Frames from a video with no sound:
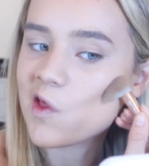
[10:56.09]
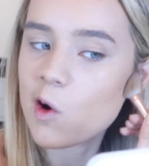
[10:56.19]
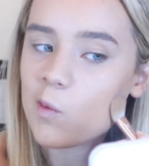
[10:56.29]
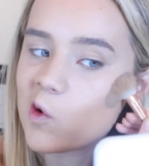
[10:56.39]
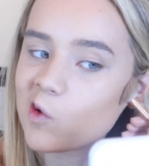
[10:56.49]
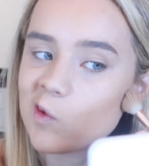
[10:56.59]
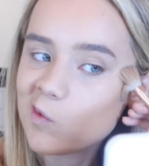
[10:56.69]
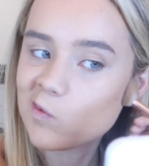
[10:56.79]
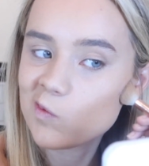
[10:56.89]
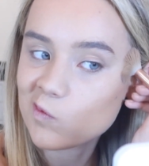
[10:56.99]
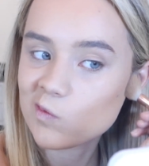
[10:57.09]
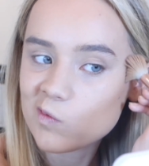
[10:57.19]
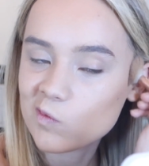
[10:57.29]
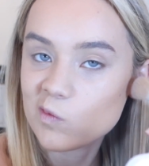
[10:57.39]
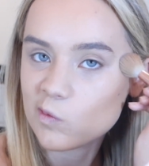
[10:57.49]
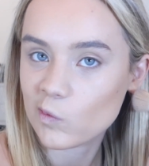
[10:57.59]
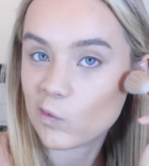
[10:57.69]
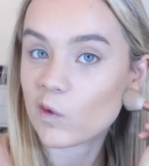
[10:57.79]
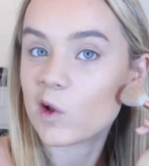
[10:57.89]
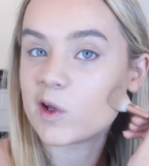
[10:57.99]
that one
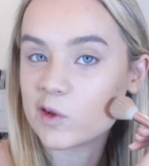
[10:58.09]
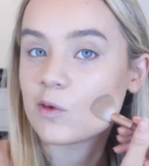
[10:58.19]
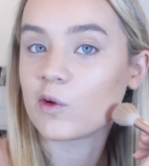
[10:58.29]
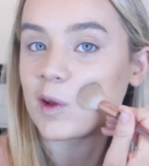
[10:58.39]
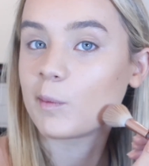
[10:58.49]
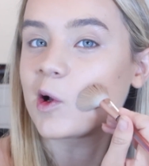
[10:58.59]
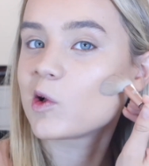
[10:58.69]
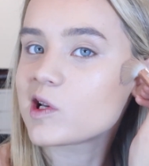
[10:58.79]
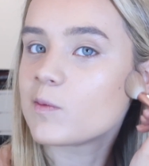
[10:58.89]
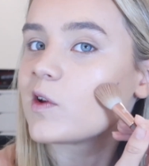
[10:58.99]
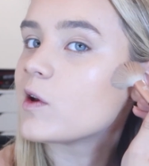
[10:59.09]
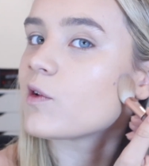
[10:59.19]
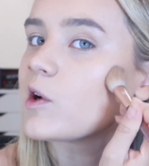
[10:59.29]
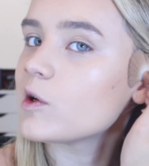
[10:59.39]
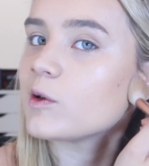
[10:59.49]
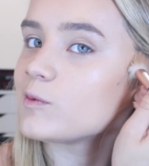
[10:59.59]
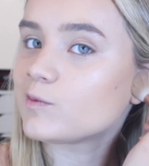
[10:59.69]
is currently my all-time favourite.